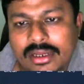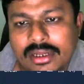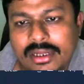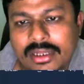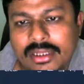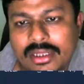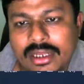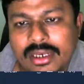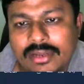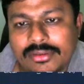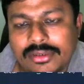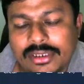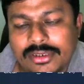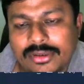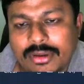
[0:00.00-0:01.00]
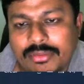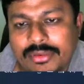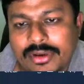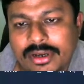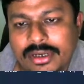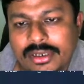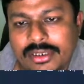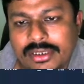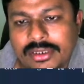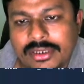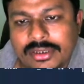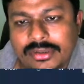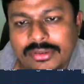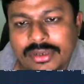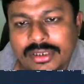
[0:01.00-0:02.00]
then use this operator. This is
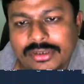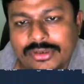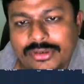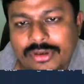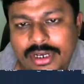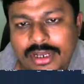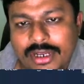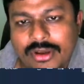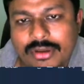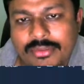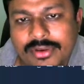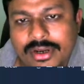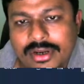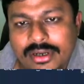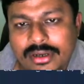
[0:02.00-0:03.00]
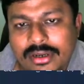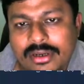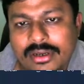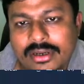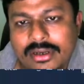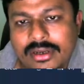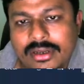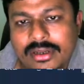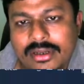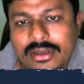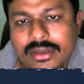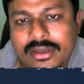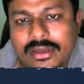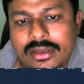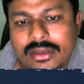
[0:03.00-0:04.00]
known as joining operator.
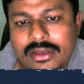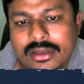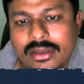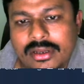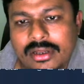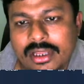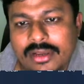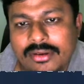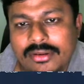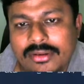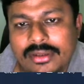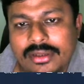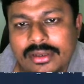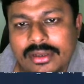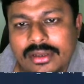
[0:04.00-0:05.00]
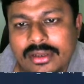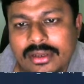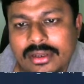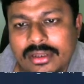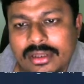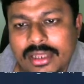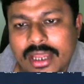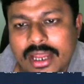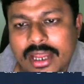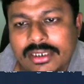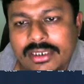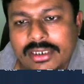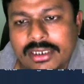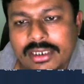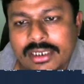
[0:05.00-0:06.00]
Click on that
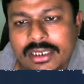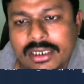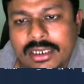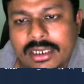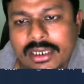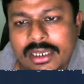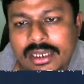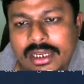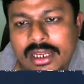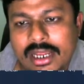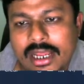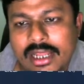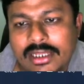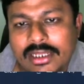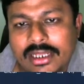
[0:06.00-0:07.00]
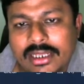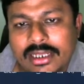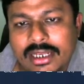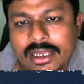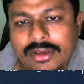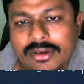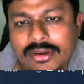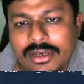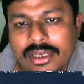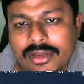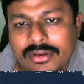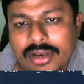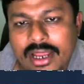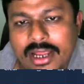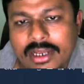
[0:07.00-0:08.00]
and then click on new line.